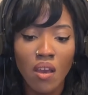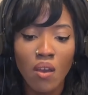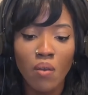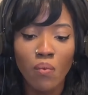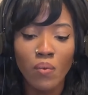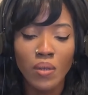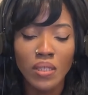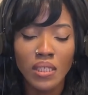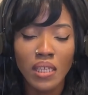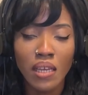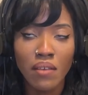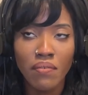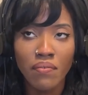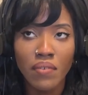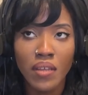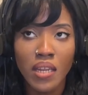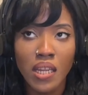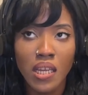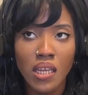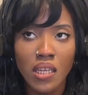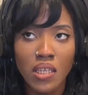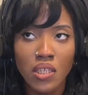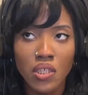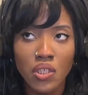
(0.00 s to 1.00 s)
Once I
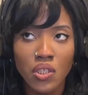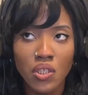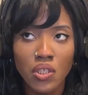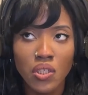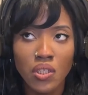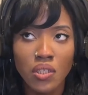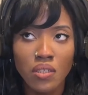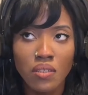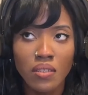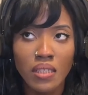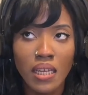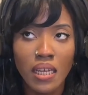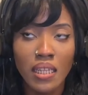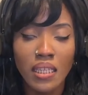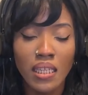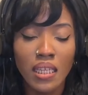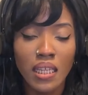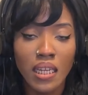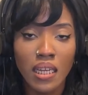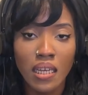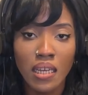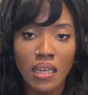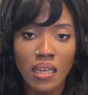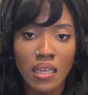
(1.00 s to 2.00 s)
finish
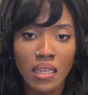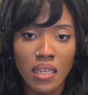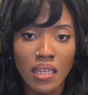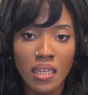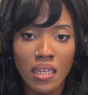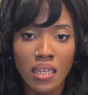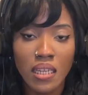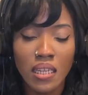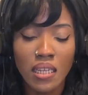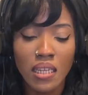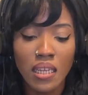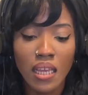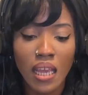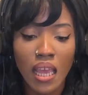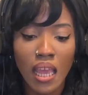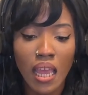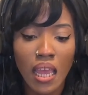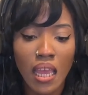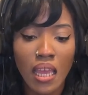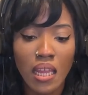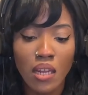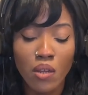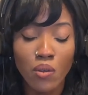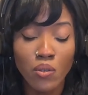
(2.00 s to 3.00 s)
Dandadan
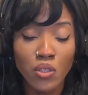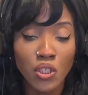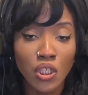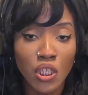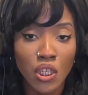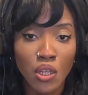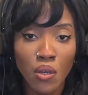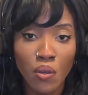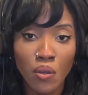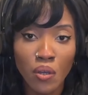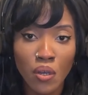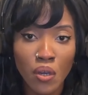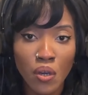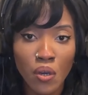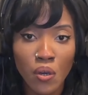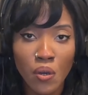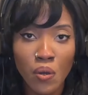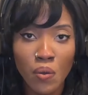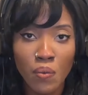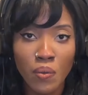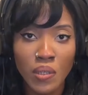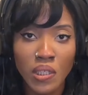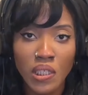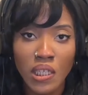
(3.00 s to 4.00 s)
and Oshinoko,
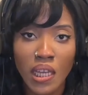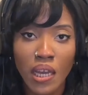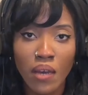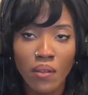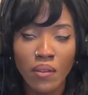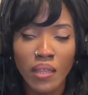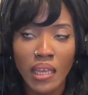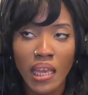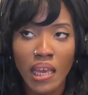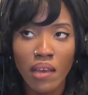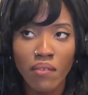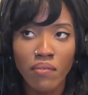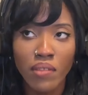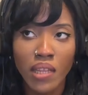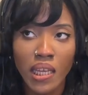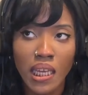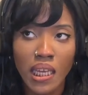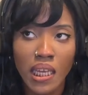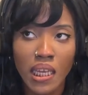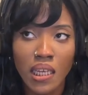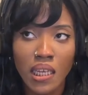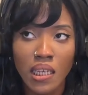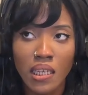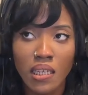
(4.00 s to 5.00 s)
which I only have
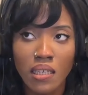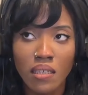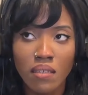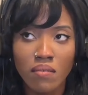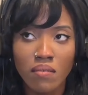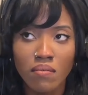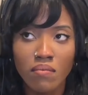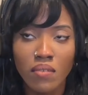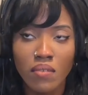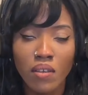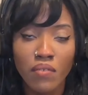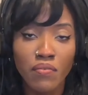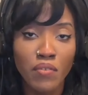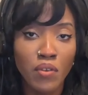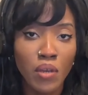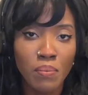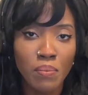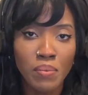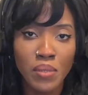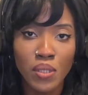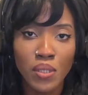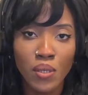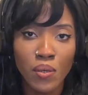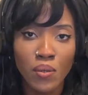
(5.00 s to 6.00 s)
like a few
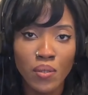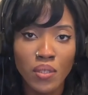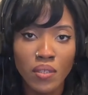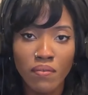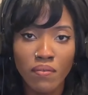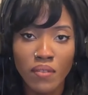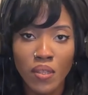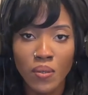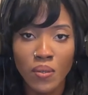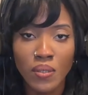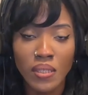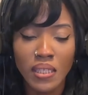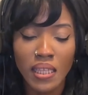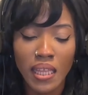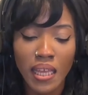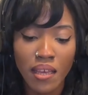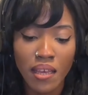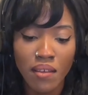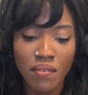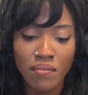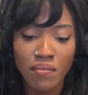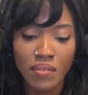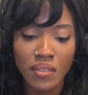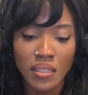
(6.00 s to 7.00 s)
episodes of those
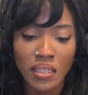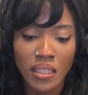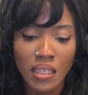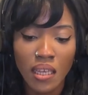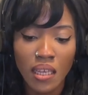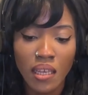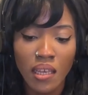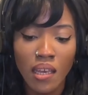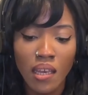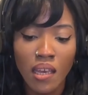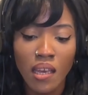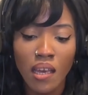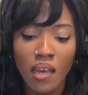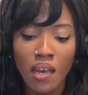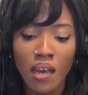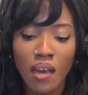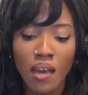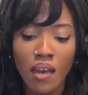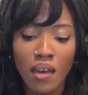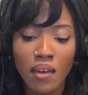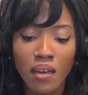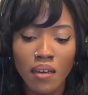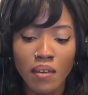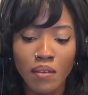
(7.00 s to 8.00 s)
left,
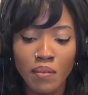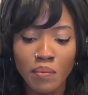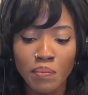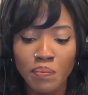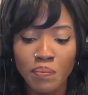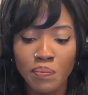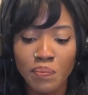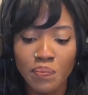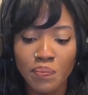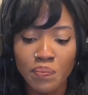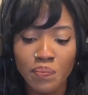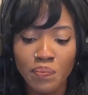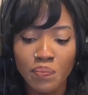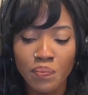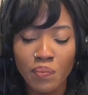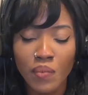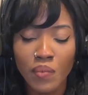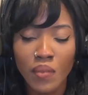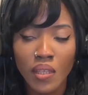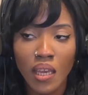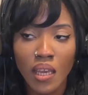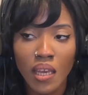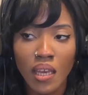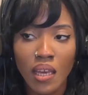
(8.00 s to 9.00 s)

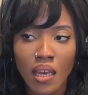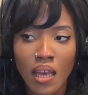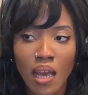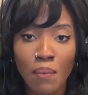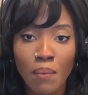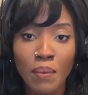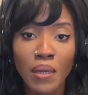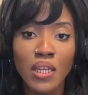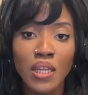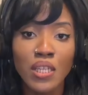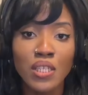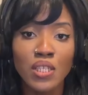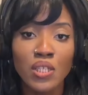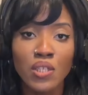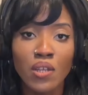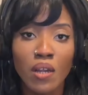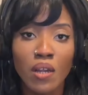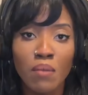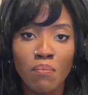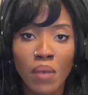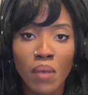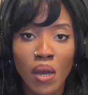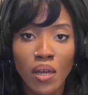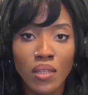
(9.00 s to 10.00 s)
I'm gonna
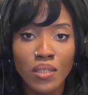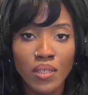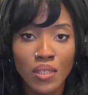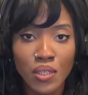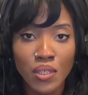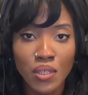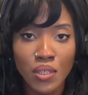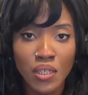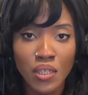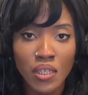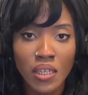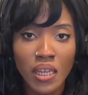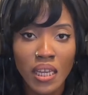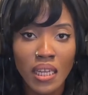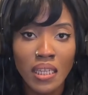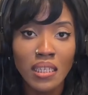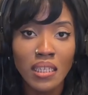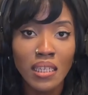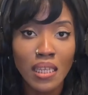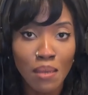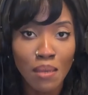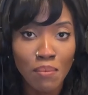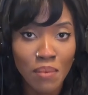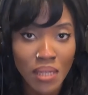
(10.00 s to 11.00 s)
start Monster and
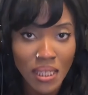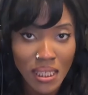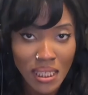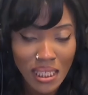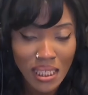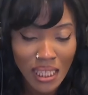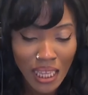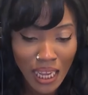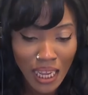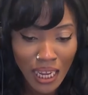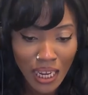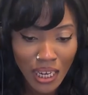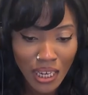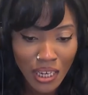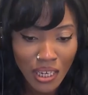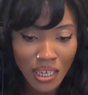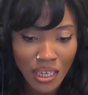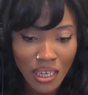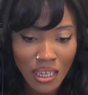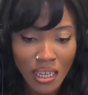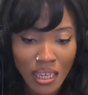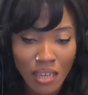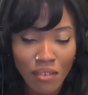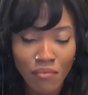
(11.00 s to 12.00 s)
Demon Slayer
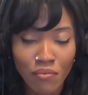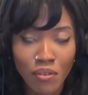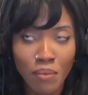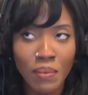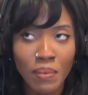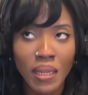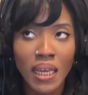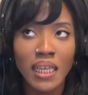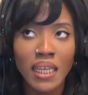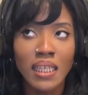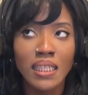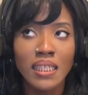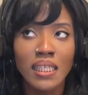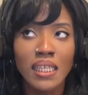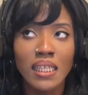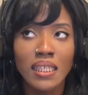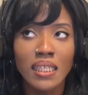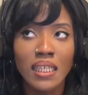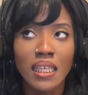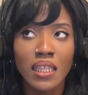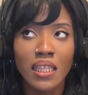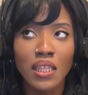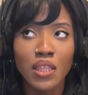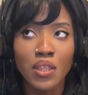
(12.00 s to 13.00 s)
from like
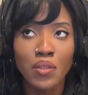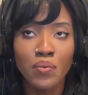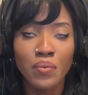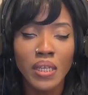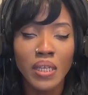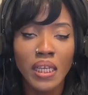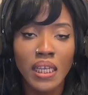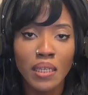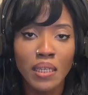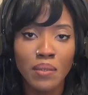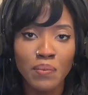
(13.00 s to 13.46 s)
season 3.